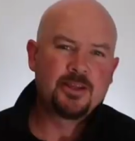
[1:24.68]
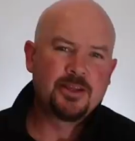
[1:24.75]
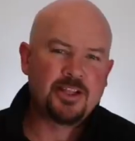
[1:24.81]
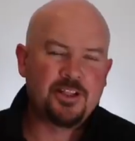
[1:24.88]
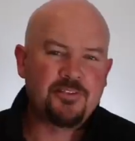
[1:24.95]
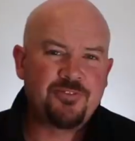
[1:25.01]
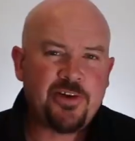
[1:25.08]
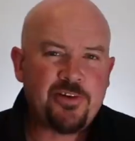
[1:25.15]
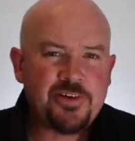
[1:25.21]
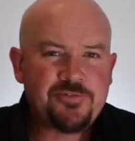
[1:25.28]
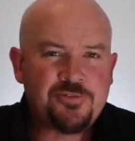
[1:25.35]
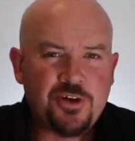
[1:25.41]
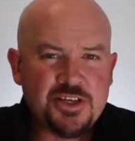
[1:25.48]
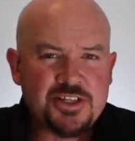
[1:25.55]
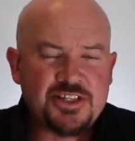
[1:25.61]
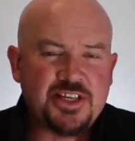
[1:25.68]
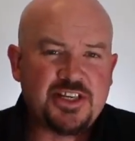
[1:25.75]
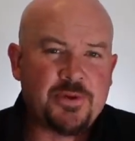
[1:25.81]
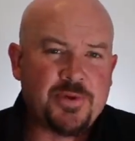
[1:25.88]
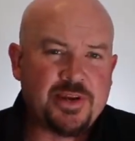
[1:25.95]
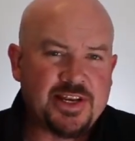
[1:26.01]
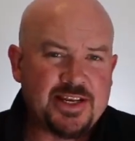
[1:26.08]
Now, the very first thing
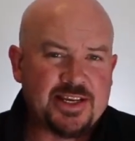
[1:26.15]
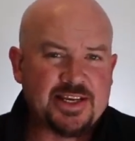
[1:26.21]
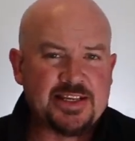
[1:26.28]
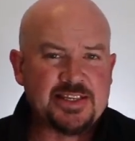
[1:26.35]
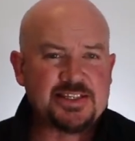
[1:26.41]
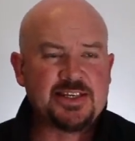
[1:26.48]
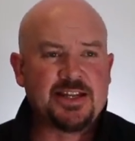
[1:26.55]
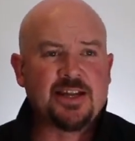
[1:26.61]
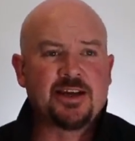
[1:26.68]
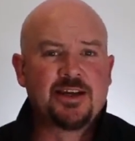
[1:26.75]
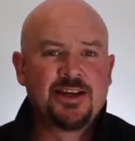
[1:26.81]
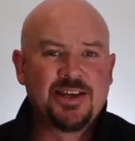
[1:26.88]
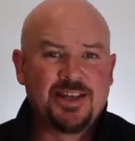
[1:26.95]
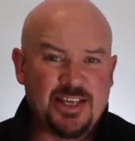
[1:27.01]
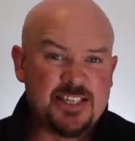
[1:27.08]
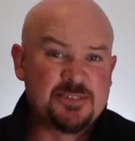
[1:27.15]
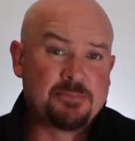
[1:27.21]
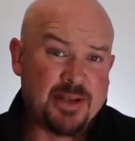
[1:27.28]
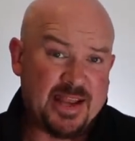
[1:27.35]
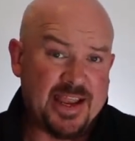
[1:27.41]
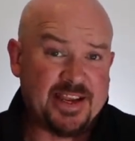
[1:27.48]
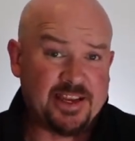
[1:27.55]
that we need to consider is
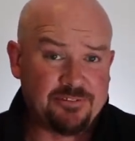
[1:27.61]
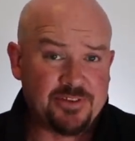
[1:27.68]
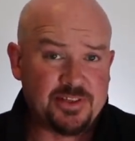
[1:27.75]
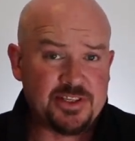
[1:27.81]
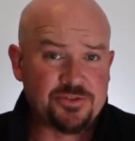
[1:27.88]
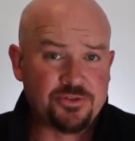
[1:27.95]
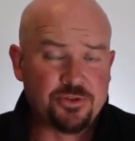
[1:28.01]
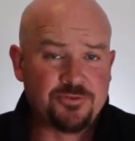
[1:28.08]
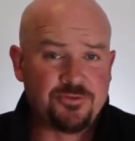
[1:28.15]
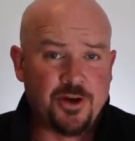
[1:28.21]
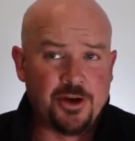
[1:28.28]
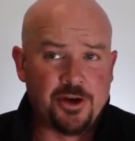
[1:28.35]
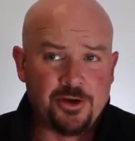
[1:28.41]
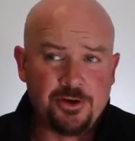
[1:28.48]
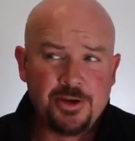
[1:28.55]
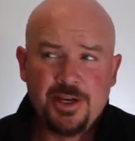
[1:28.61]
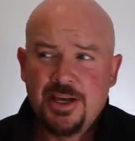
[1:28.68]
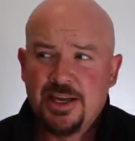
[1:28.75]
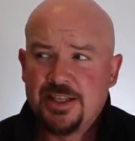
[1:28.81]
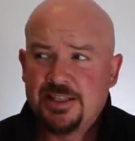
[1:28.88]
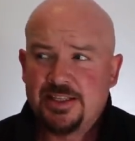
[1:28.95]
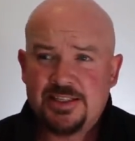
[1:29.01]
planning for this sort of photo.
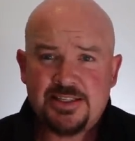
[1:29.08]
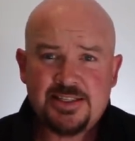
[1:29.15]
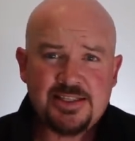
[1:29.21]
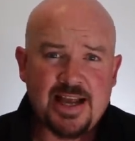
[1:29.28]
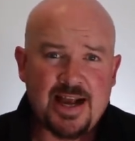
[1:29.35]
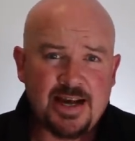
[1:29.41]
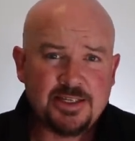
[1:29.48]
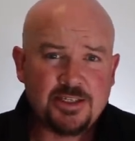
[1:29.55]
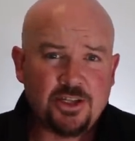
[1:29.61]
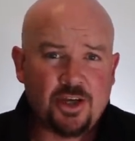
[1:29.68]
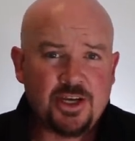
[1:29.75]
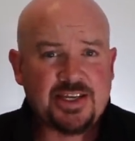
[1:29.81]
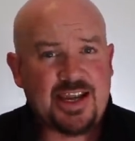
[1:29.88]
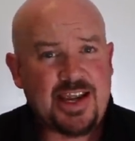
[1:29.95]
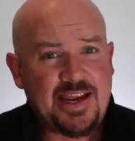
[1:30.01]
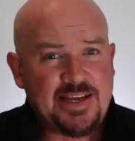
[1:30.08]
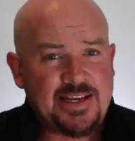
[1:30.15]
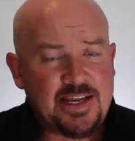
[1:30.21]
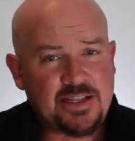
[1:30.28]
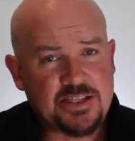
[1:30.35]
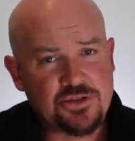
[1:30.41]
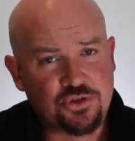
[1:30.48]
This is unlike any
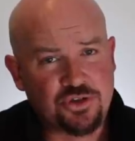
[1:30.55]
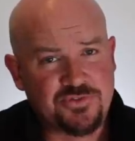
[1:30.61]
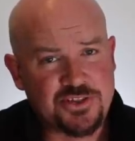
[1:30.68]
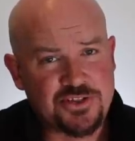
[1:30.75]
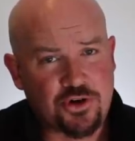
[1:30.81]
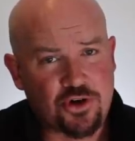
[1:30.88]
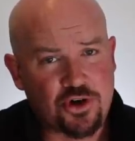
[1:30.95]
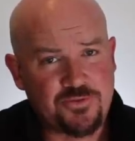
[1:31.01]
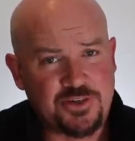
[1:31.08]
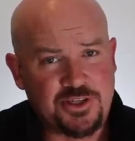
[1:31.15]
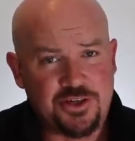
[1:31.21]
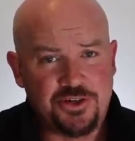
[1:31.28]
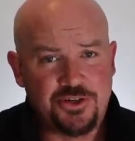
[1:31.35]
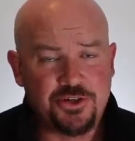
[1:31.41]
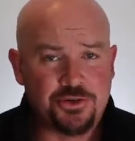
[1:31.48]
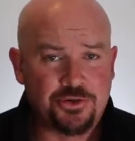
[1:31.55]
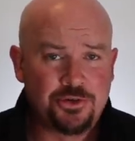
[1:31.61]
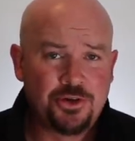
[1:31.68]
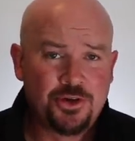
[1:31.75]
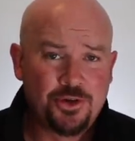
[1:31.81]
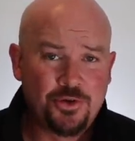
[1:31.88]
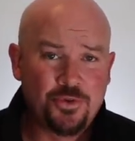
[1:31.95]
other sort of photography you
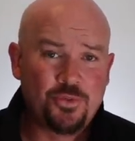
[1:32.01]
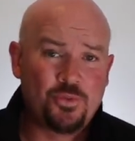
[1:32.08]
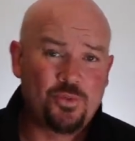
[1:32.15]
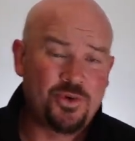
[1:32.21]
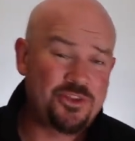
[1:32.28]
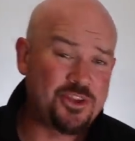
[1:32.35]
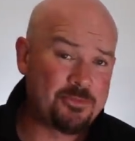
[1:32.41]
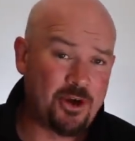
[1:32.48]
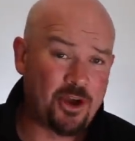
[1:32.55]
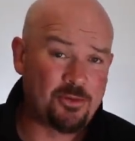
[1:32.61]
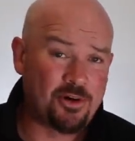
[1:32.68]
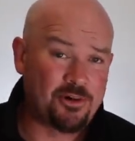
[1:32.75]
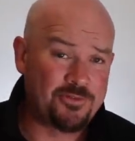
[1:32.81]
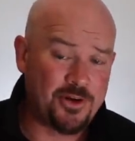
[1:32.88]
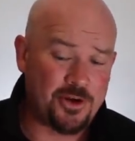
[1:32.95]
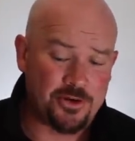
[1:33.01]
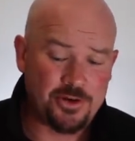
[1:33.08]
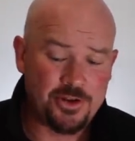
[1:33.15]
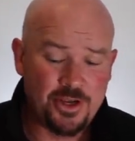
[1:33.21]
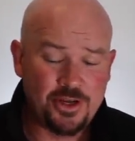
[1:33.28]
do with your mobile phone.